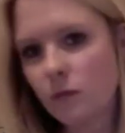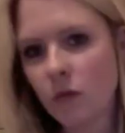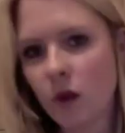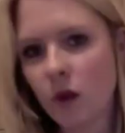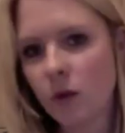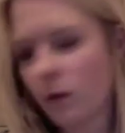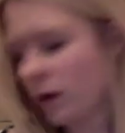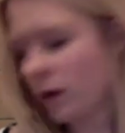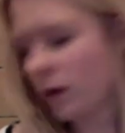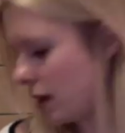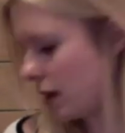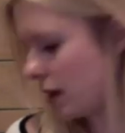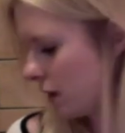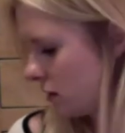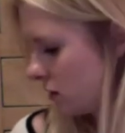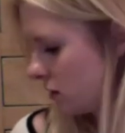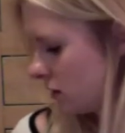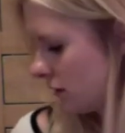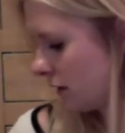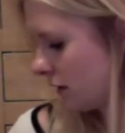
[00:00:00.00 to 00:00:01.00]
What
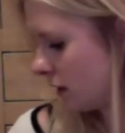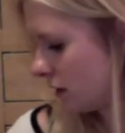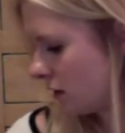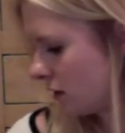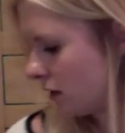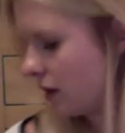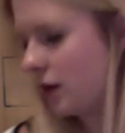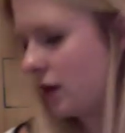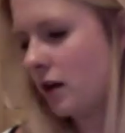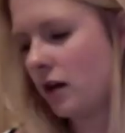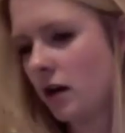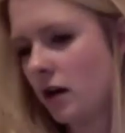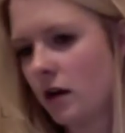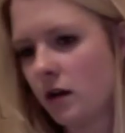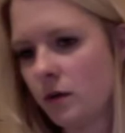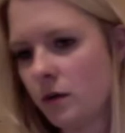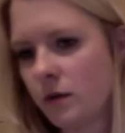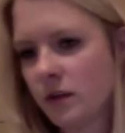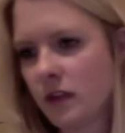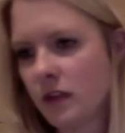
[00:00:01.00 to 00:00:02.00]
else have I got in here? I
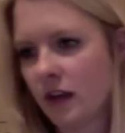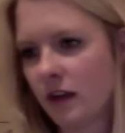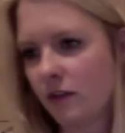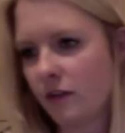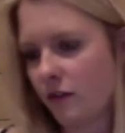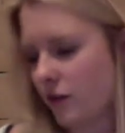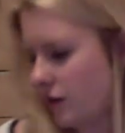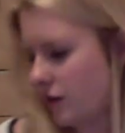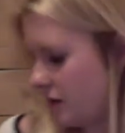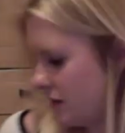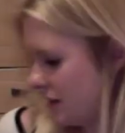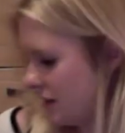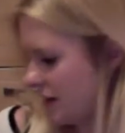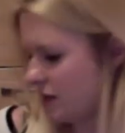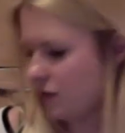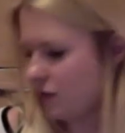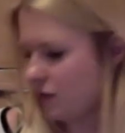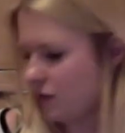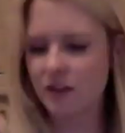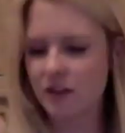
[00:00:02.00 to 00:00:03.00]
always have, oh yeah,
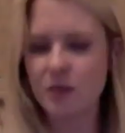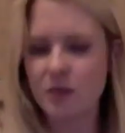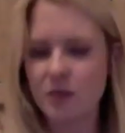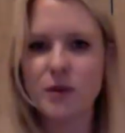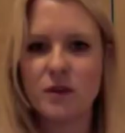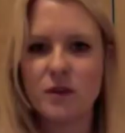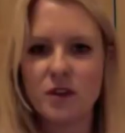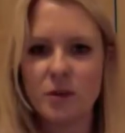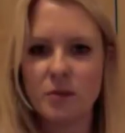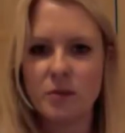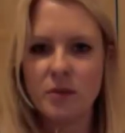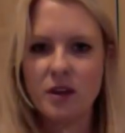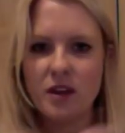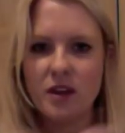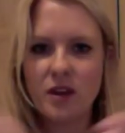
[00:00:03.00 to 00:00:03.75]
floating on the bottom.